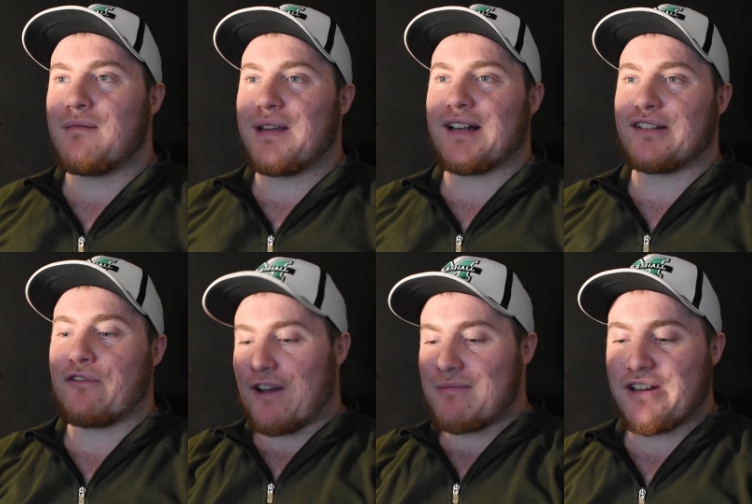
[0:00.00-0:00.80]
Because
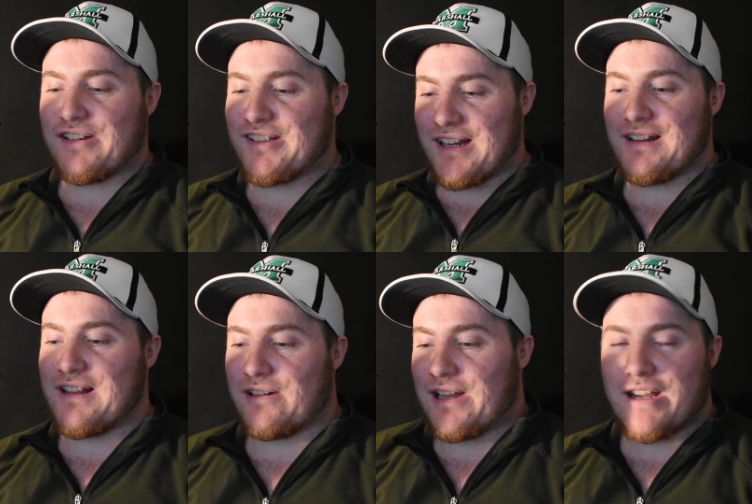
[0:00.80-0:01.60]
if I'm just sitting
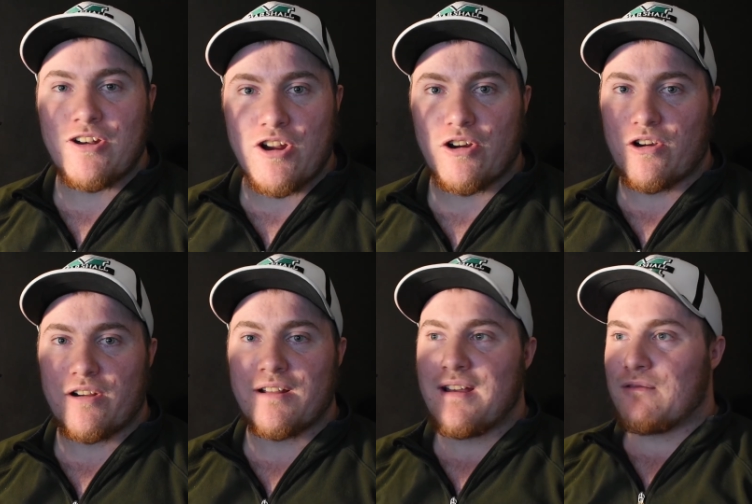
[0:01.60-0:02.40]
there like a
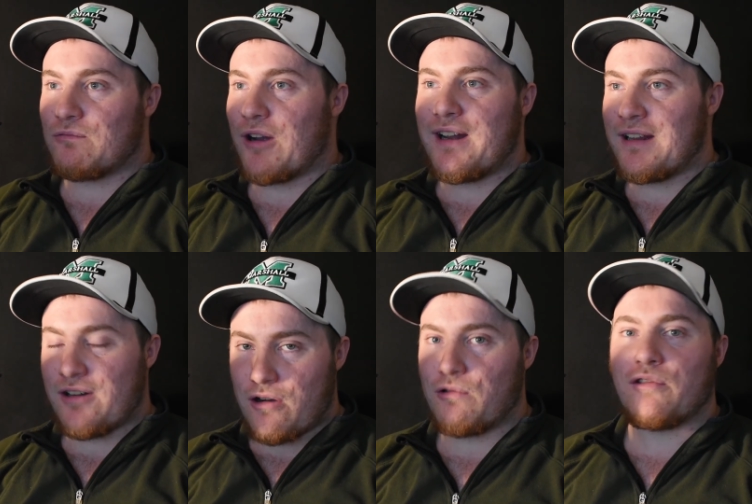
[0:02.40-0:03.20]
nerd, writing
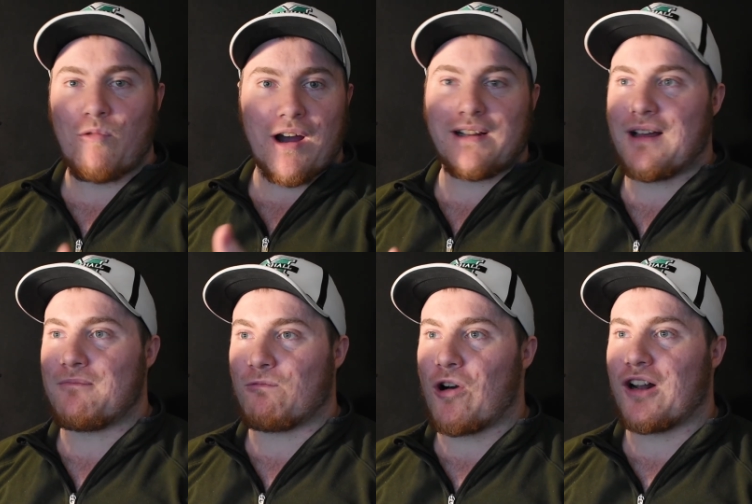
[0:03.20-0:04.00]
notes while
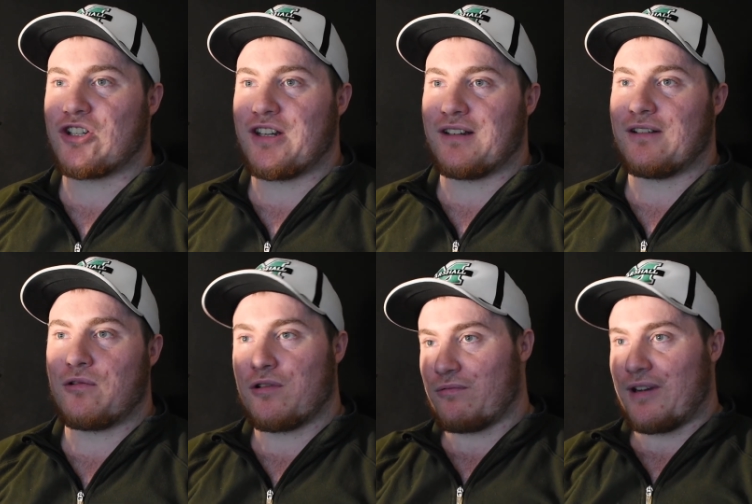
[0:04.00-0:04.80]
I'm watching
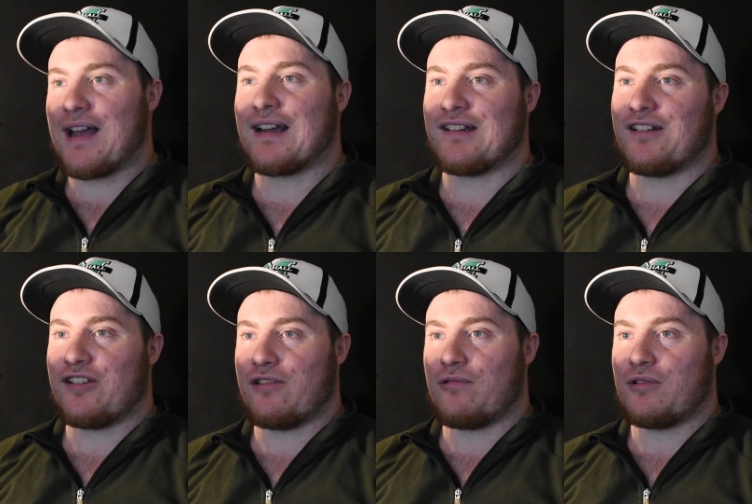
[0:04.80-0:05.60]
or reacting
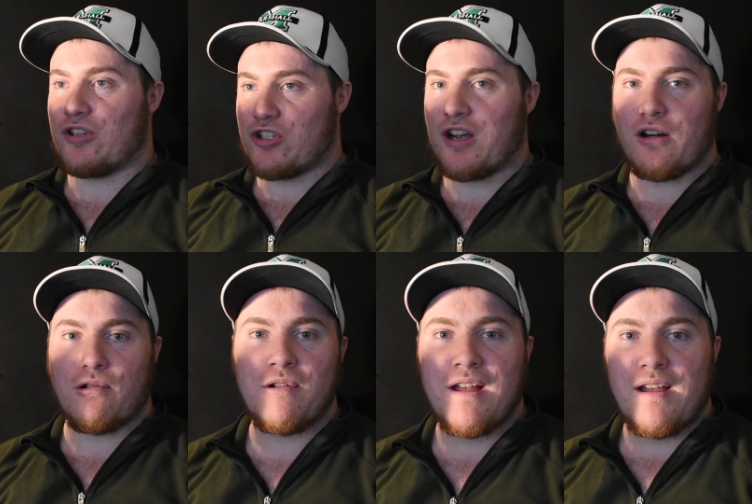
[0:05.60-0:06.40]
to the show,